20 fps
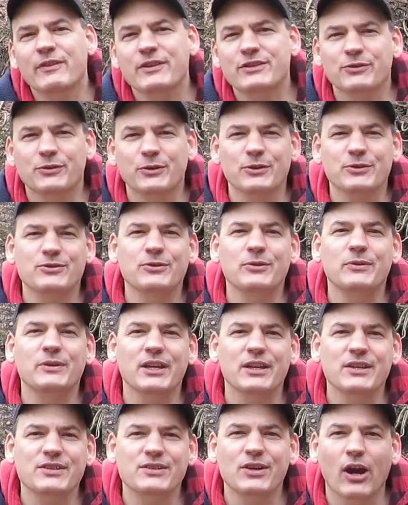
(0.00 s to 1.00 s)
visitors to
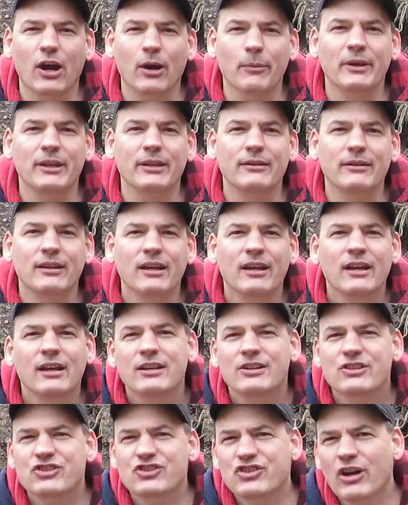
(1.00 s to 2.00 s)
the escarpment
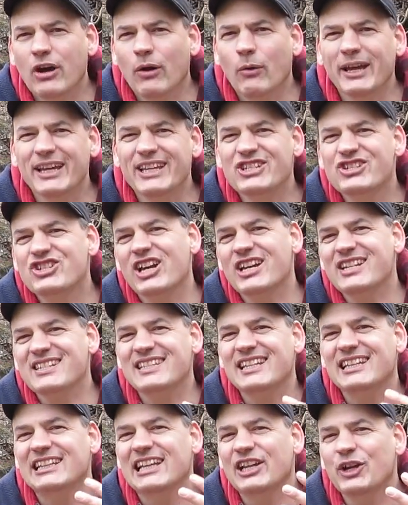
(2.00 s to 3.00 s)
show it
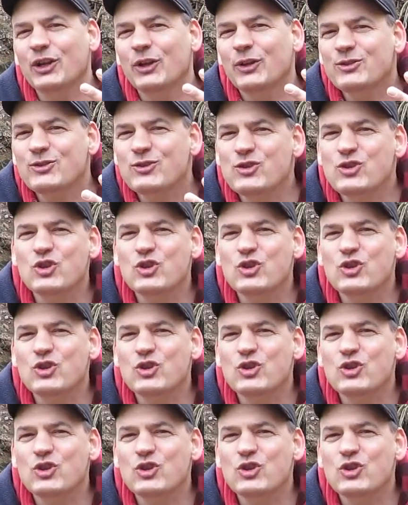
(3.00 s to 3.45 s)
just a little